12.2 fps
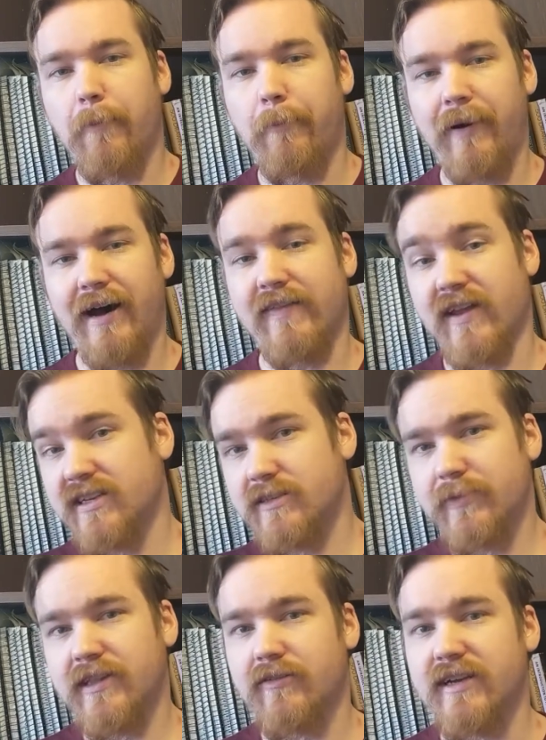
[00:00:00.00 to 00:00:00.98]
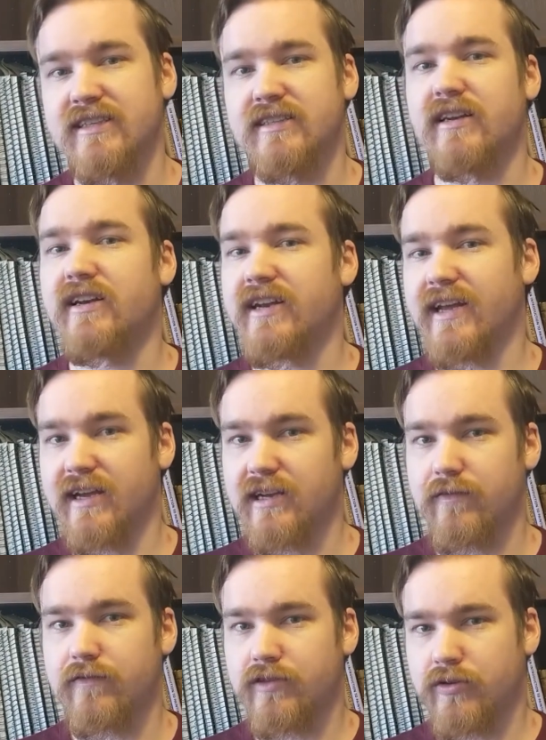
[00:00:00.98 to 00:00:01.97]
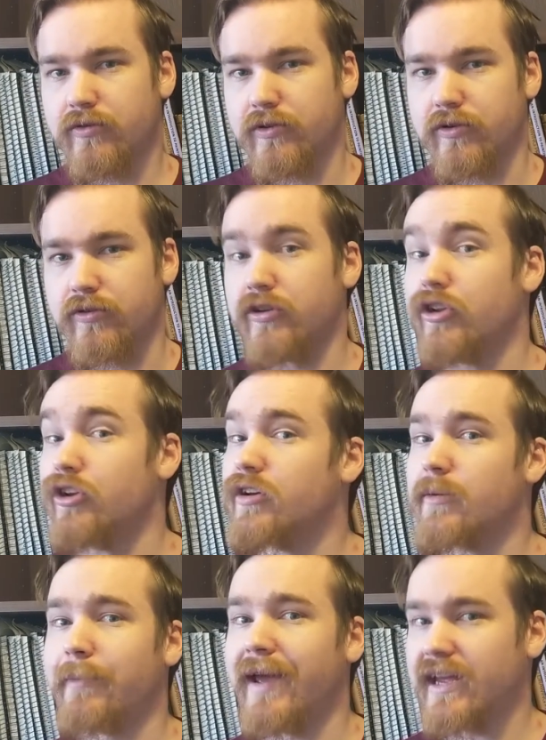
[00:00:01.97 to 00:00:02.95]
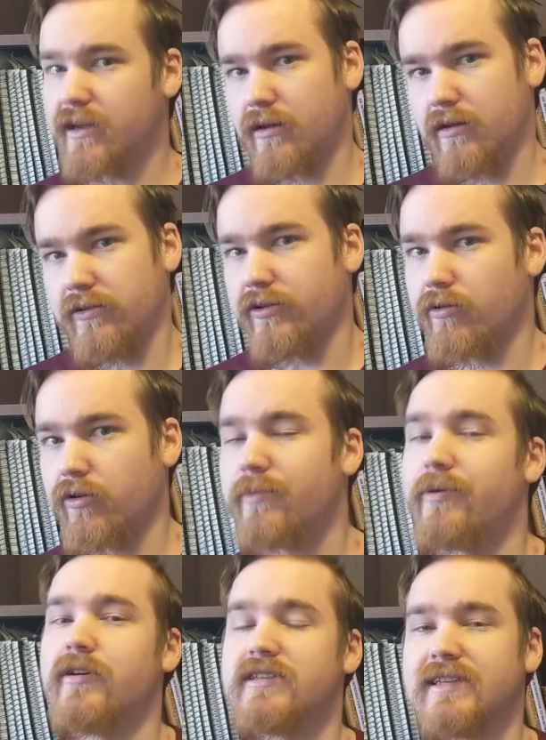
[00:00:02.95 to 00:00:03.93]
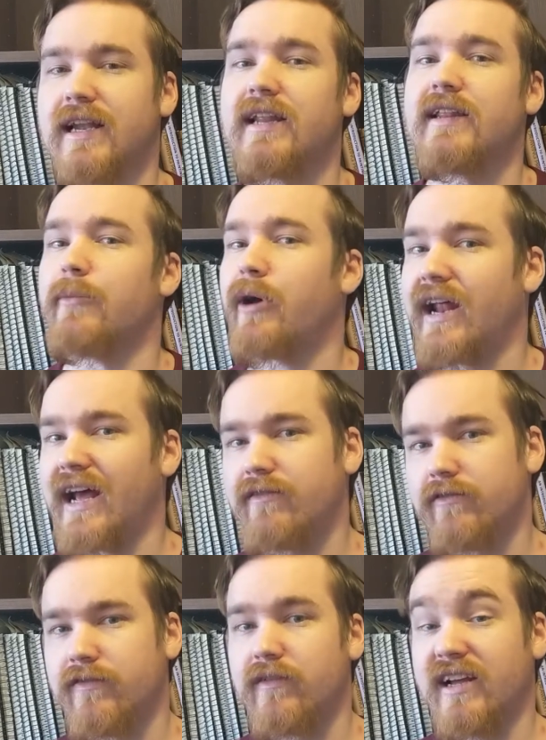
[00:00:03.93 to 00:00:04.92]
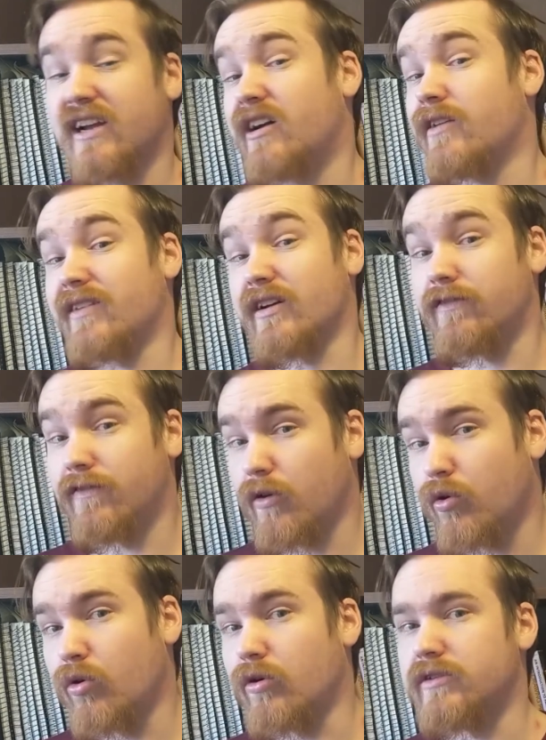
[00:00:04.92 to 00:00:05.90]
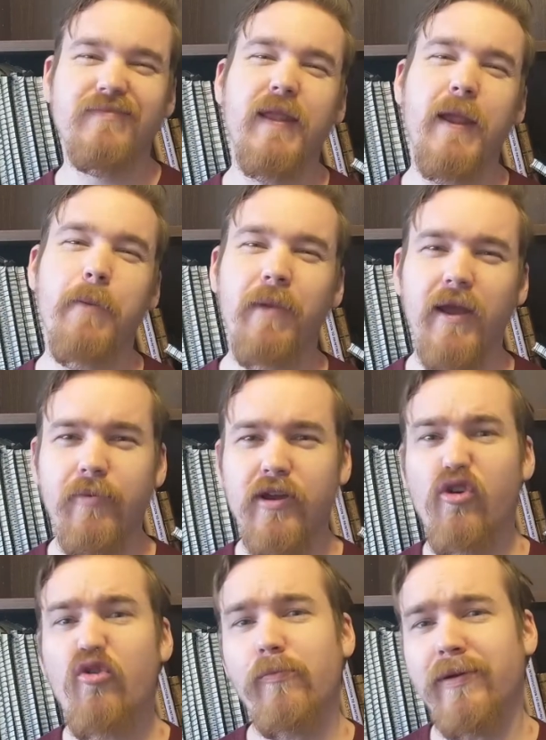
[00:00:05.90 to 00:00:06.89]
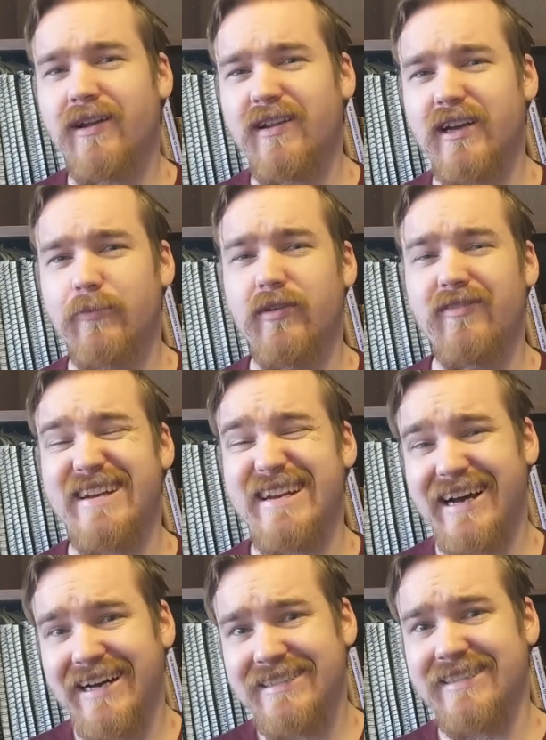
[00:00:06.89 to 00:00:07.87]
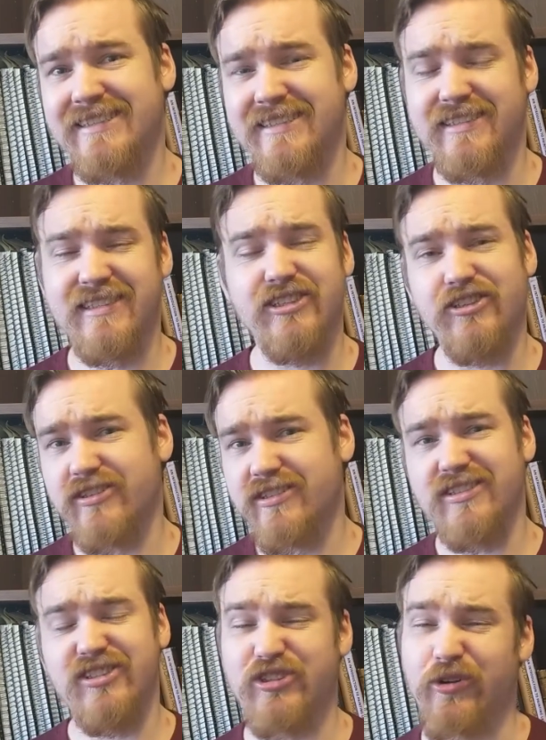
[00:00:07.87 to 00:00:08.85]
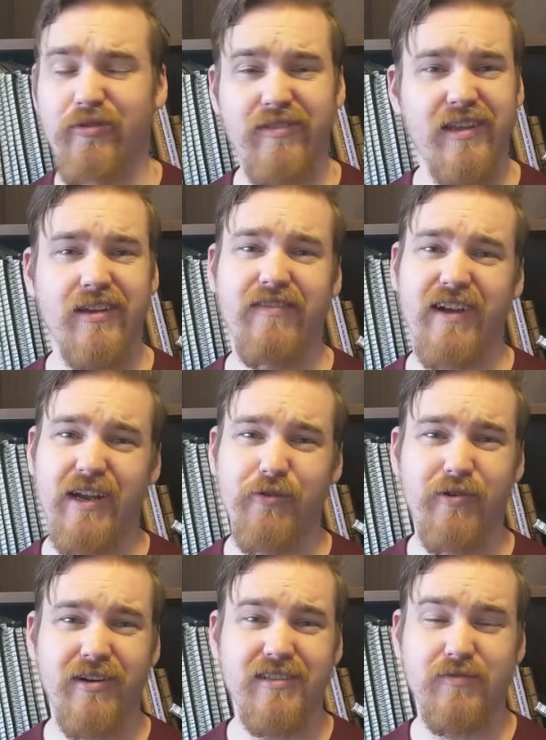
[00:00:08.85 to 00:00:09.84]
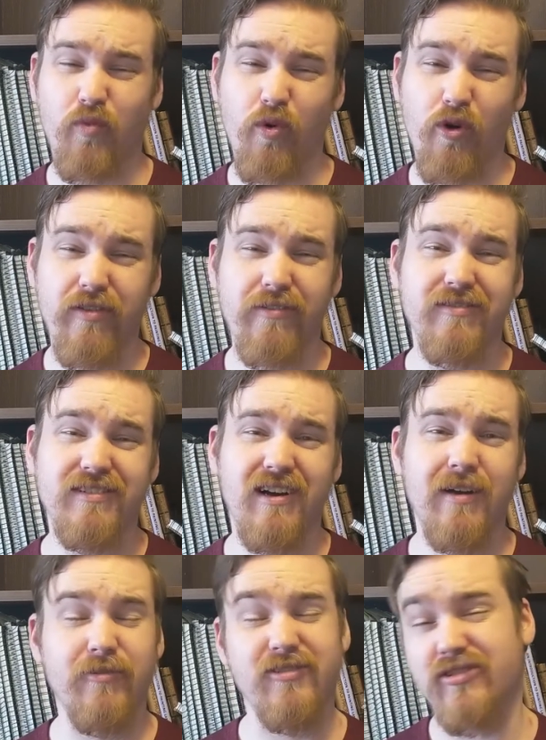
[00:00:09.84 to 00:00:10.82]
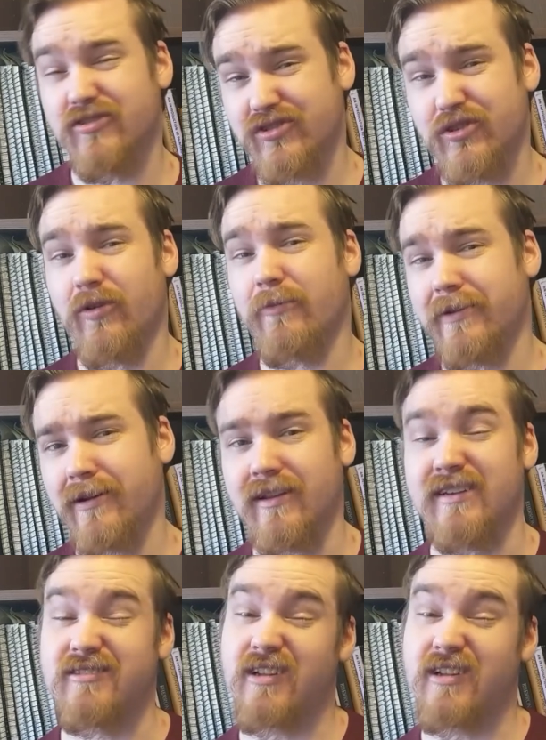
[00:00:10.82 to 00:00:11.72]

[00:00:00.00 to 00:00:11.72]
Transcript: But that doesn't mean there isn't a negative to you. You can make your own personality that might have kind of like a flaw. Maybe you're appealing a bit of a narcissist and you just don't think of anyone as worth your time because you're so appealing.